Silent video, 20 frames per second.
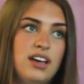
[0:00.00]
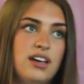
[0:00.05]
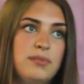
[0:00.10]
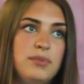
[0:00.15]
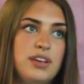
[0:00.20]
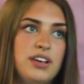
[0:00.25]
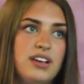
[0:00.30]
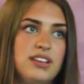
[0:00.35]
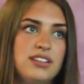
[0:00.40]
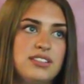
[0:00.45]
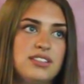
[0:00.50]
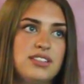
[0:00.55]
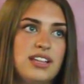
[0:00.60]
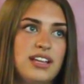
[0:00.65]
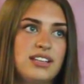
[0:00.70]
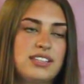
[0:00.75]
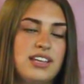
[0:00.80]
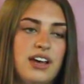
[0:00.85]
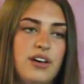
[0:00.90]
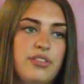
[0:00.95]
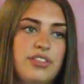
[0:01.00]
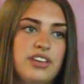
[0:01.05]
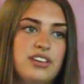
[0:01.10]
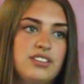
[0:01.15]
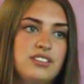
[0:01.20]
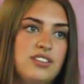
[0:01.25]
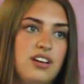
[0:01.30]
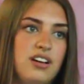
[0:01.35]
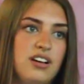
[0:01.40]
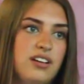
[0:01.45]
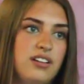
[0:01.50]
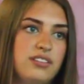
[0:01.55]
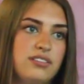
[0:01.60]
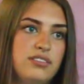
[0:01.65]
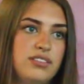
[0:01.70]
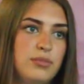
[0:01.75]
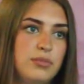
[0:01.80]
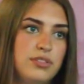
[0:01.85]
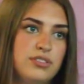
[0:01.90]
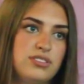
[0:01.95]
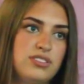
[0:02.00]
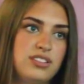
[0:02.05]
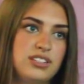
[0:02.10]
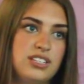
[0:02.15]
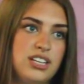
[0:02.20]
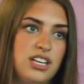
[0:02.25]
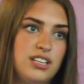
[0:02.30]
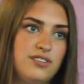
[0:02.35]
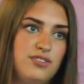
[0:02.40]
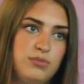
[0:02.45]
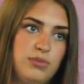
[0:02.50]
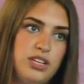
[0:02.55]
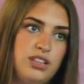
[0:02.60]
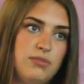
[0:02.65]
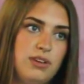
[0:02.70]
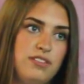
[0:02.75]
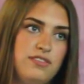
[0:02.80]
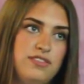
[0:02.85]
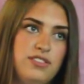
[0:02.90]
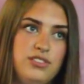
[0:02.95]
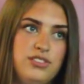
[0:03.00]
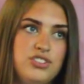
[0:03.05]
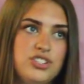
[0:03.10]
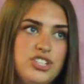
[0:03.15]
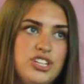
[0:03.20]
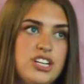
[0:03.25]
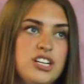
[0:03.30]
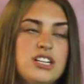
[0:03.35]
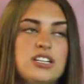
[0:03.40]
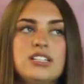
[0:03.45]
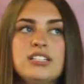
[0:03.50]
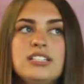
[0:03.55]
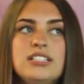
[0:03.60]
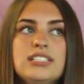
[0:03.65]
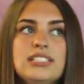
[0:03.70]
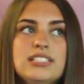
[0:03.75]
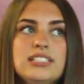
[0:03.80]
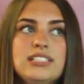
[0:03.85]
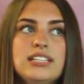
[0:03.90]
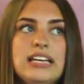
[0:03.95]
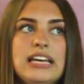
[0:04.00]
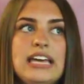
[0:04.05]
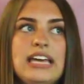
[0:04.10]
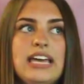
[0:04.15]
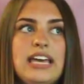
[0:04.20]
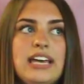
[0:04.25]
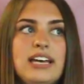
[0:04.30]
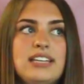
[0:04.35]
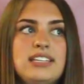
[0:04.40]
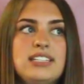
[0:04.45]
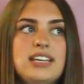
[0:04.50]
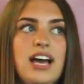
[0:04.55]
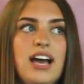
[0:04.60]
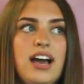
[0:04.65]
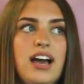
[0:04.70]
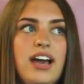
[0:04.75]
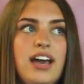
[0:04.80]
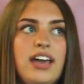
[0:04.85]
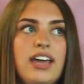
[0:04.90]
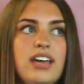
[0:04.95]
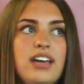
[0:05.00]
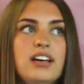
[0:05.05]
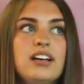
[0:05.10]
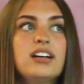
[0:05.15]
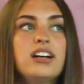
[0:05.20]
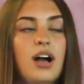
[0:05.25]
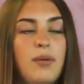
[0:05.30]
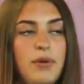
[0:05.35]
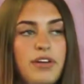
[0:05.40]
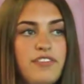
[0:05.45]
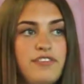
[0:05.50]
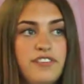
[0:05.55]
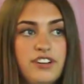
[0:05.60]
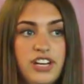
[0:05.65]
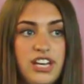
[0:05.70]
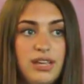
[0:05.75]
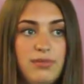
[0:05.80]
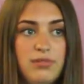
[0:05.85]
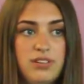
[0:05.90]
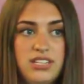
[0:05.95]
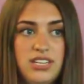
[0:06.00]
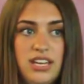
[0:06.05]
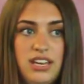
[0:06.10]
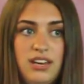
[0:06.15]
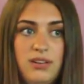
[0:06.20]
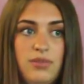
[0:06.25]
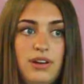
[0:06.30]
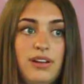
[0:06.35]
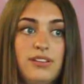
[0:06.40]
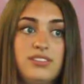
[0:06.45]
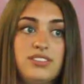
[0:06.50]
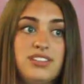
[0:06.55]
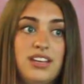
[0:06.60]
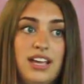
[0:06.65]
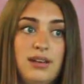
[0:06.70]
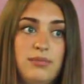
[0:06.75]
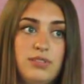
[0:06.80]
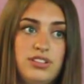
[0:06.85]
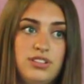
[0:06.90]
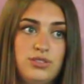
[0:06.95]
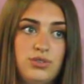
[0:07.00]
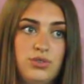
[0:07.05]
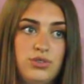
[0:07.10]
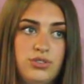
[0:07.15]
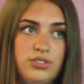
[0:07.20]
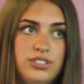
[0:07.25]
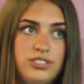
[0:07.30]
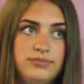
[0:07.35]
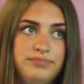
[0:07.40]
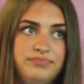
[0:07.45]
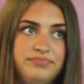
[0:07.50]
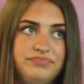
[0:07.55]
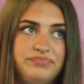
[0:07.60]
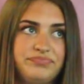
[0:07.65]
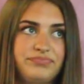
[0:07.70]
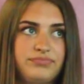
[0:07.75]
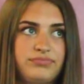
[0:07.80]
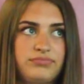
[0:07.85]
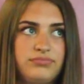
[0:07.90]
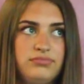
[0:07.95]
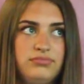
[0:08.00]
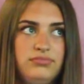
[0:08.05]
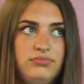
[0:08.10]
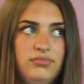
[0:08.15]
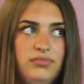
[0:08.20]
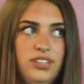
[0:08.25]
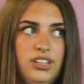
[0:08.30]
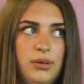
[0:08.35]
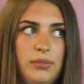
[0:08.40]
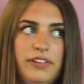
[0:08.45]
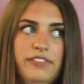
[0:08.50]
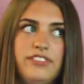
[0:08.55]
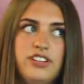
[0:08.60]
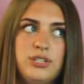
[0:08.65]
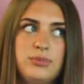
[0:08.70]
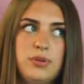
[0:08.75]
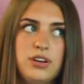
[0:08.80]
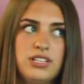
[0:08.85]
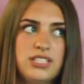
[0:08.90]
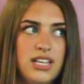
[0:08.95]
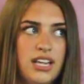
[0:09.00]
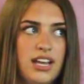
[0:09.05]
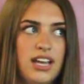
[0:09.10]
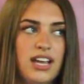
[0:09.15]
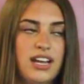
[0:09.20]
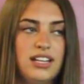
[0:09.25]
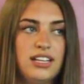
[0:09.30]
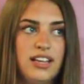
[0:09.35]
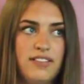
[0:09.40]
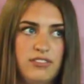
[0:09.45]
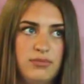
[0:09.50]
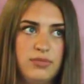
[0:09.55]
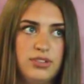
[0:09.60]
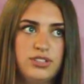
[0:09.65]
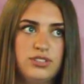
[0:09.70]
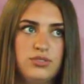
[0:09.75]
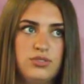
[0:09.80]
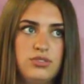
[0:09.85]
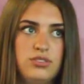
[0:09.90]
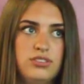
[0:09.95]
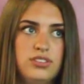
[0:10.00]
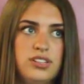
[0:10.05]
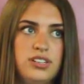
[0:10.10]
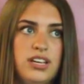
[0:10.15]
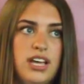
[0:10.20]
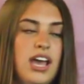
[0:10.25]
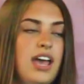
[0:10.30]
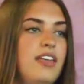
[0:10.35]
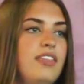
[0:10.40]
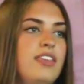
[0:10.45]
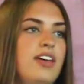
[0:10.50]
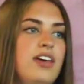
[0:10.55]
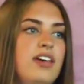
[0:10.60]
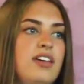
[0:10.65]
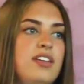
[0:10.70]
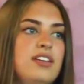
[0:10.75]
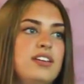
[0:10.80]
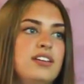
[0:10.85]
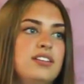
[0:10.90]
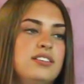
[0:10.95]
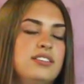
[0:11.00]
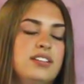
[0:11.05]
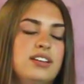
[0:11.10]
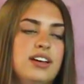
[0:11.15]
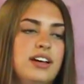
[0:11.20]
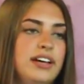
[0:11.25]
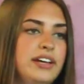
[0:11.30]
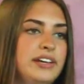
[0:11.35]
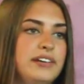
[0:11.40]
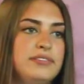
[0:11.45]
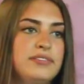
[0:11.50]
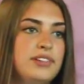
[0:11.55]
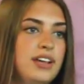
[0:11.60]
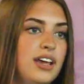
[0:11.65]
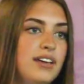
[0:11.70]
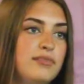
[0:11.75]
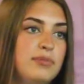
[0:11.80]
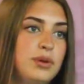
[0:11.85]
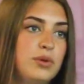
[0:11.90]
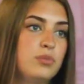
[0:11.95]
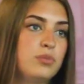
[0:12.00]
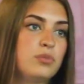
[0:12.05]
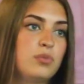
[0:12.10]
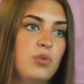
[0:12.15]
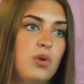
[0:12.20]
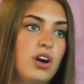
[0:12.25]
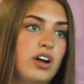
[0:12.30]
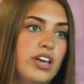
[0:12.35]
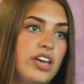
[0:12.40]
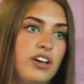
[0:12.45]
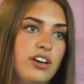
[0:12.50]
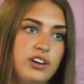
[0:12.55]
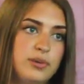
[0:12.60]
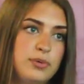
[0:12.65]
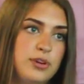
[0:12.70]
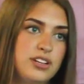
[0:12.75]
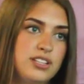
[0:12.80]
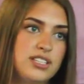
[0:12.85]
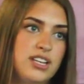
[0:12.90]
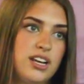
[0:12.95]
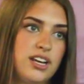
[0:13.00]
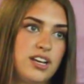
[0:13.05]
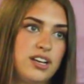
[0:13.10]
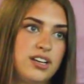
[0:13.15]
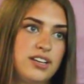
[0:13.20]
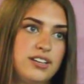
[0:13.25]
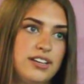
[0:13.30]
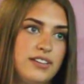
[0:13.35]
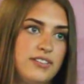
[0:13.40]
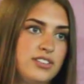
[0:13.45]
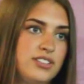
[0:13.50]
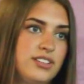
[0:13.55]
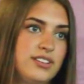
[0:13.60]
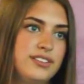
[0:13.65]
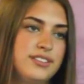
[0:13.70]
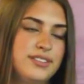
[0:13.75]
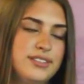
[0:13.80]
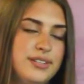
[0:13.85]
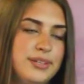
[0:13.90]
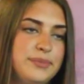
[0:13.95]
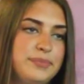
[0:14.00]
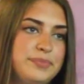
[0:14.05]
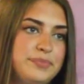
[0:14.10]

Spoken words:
because that's how they saw the most success for me in my future. And I got my foot amputated when I was 9 months old. Got my first prosthetic at 11 months old, and then I have been walking on a prosthetic ever since. So.